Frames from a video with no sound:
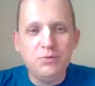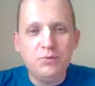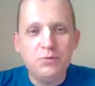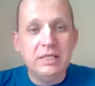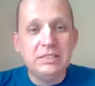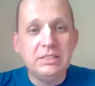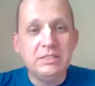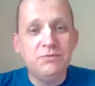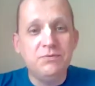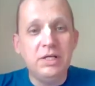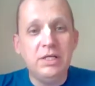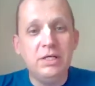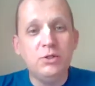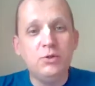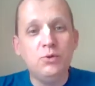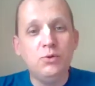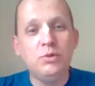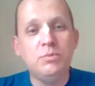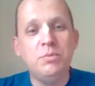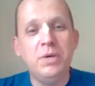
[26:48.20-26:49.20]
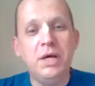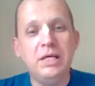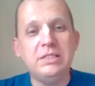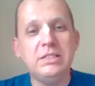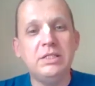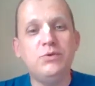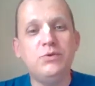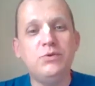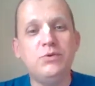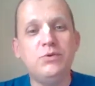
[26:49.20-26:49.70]
It's a very good
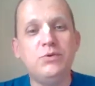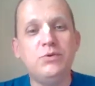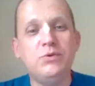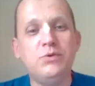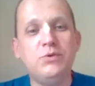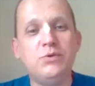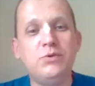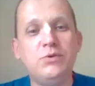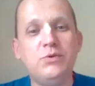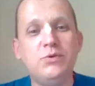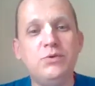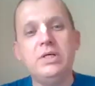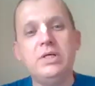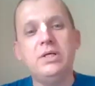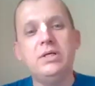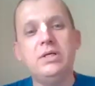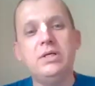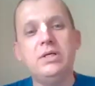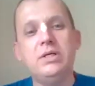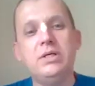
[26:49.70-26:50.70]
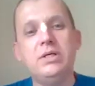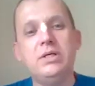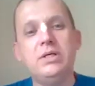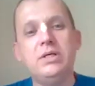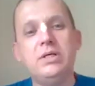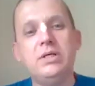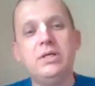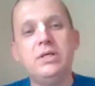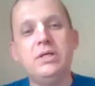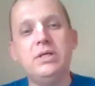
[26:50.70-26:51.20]
message for all the
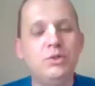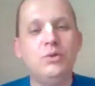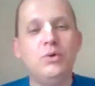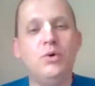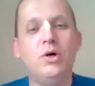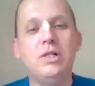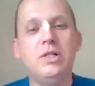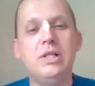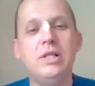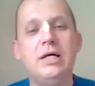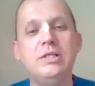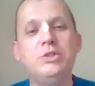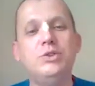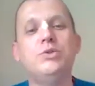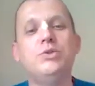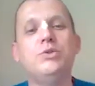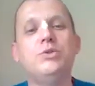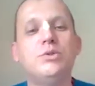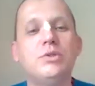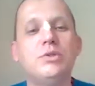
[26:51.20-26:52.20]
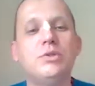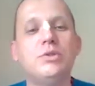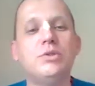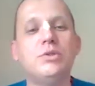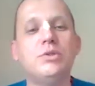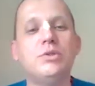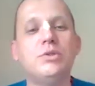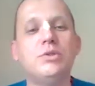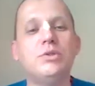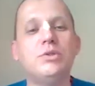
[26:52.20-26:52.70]
large, you know, Alachua
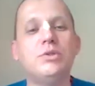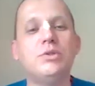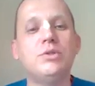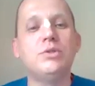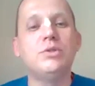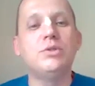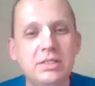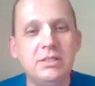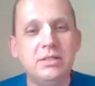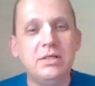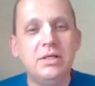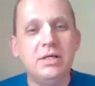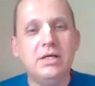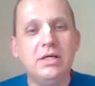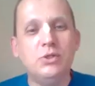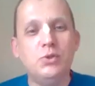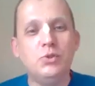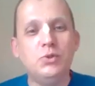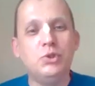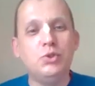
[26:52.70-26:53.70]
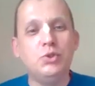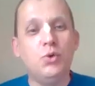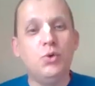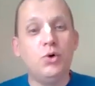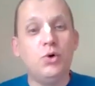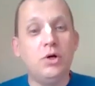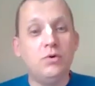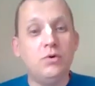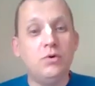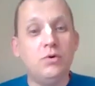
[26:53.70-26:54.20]
community, to
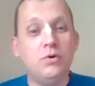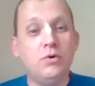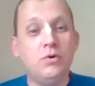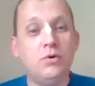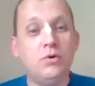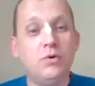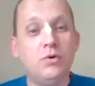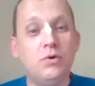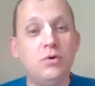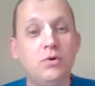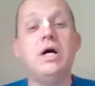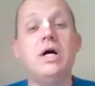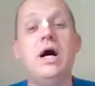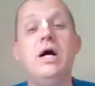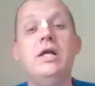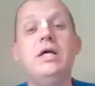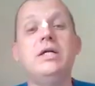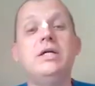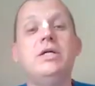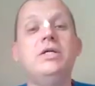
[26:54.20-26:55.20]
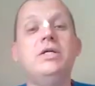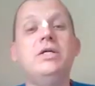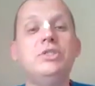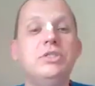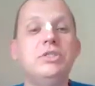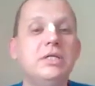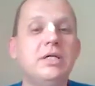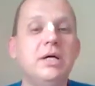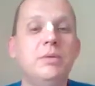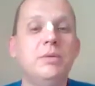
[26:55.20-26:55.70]
show what Hare
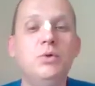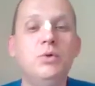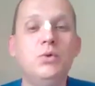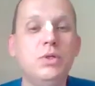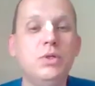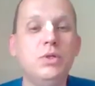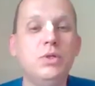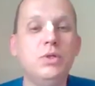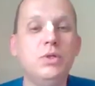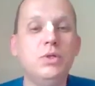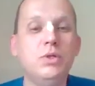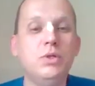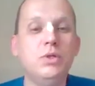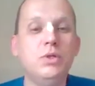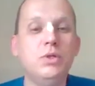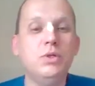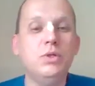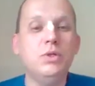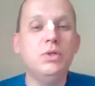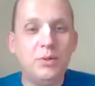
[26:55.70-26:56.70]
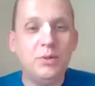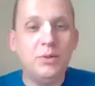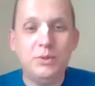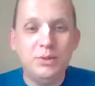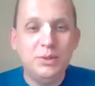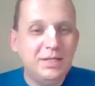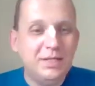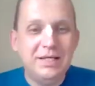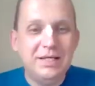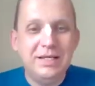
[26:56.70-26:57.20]
Krishna community is all about.
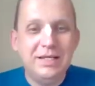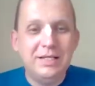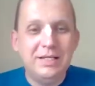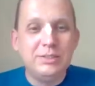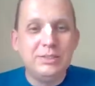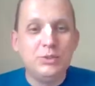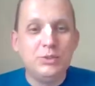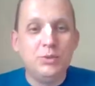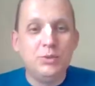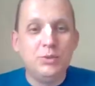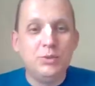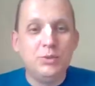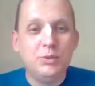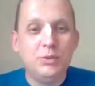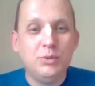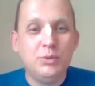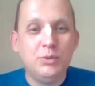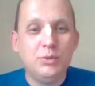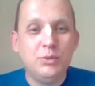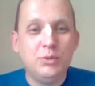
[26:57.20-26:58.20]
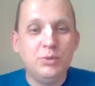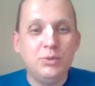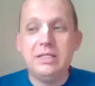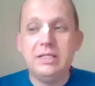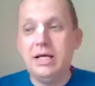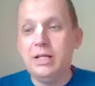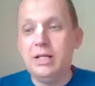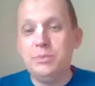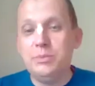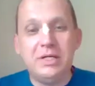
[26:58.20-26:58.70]
So please
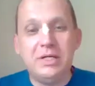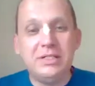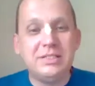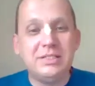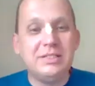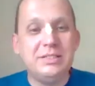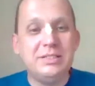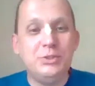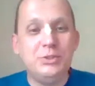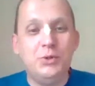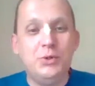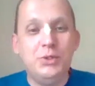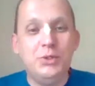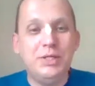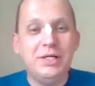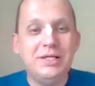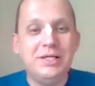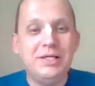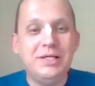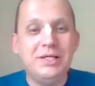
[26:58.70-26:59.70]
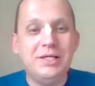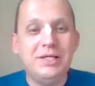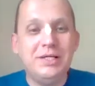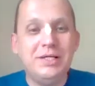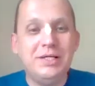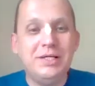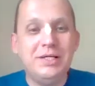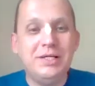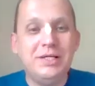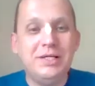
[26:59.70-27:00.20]
help us, join us,
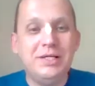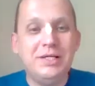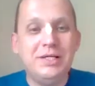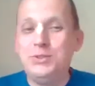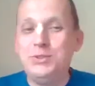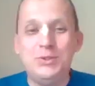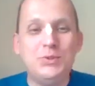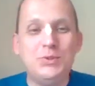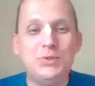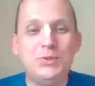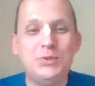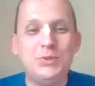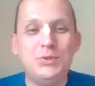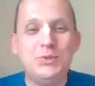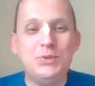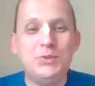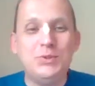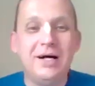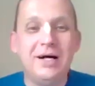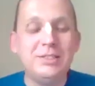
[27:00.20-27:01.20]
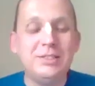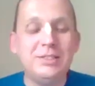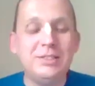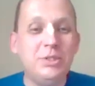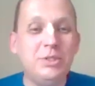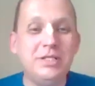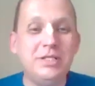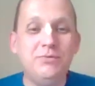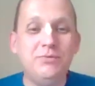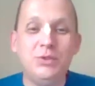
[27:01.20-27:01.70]
and let's do it together.
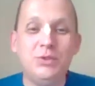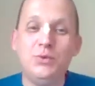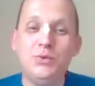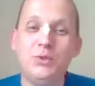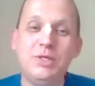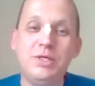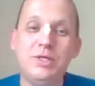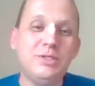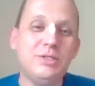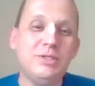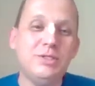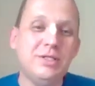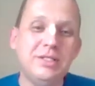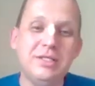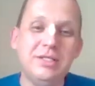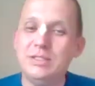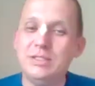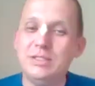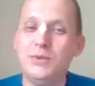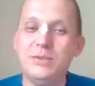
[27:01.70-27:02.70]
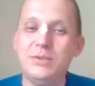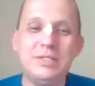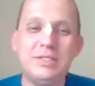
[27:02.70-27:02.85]
Ultimately, we do Kirtan, it's all